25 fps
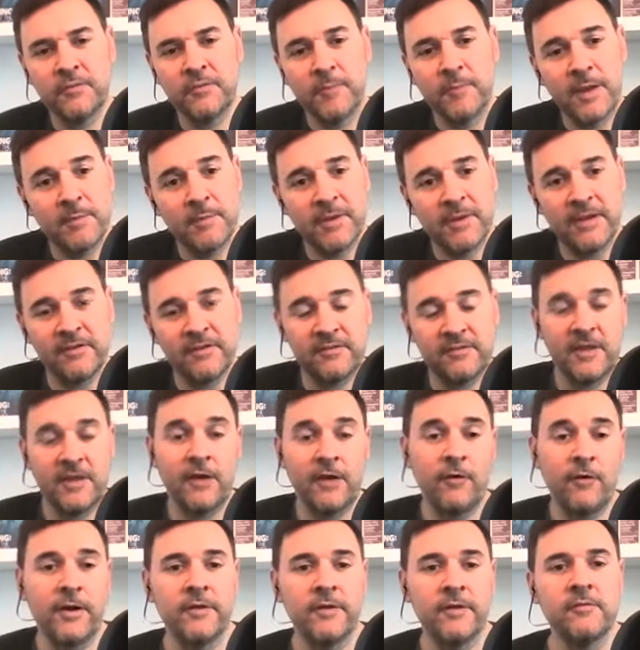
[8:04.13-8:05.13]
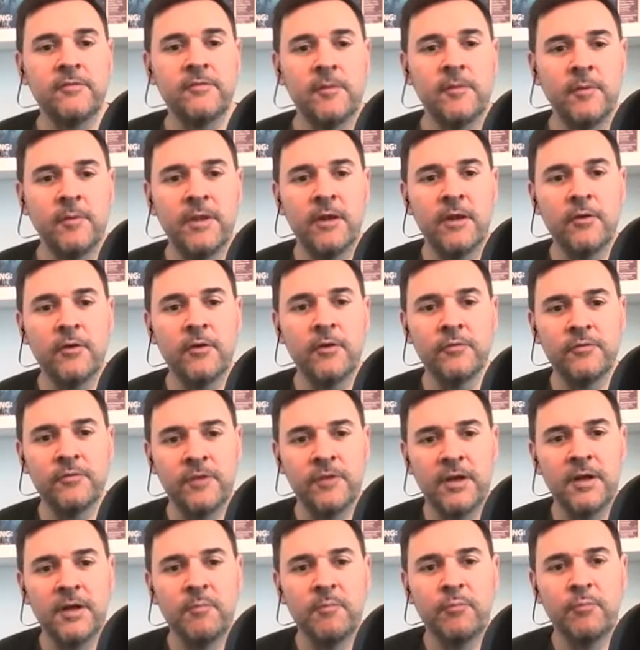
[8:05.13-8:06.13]
maybe accelerate some of those
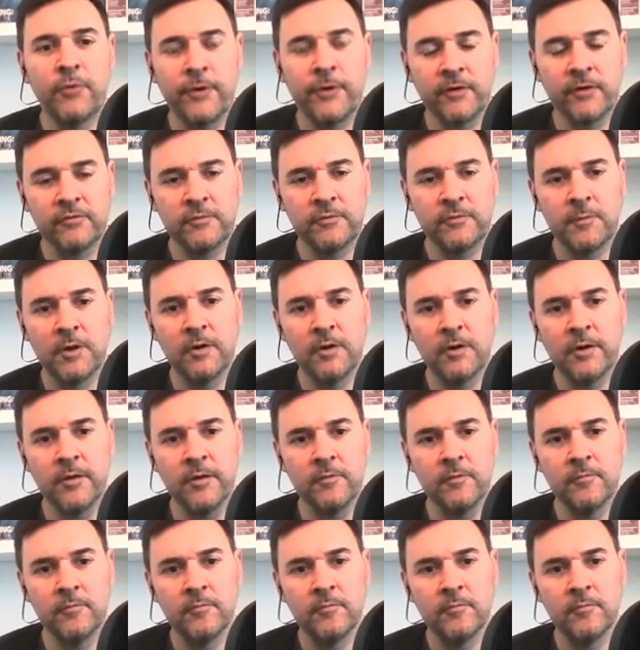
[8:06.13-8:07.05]
products to market?